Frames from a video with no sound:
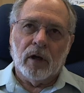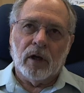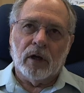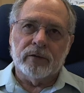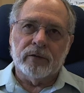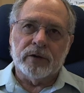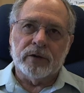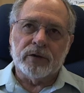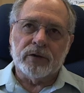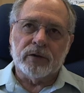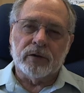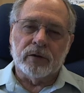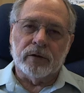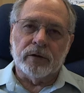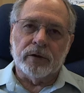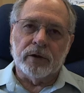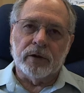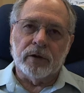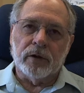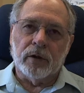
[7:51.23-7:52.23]

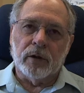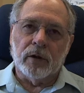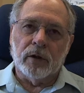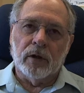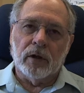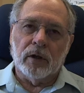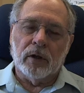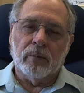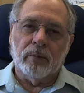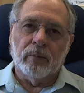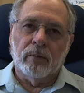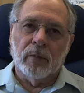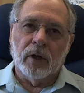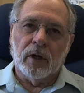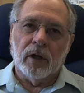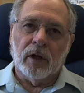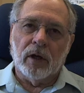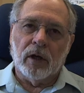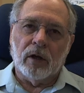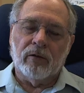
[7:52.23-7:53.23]
obviously a
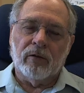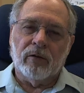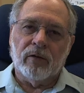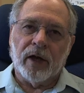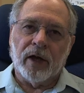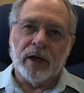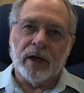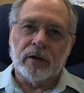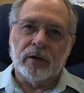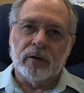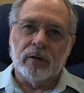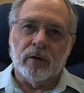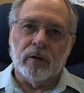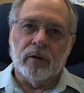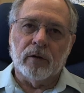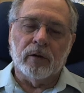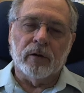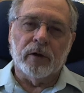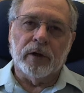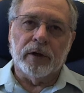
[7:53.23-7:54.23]

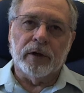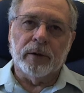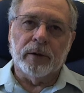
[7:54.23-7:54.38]
factor,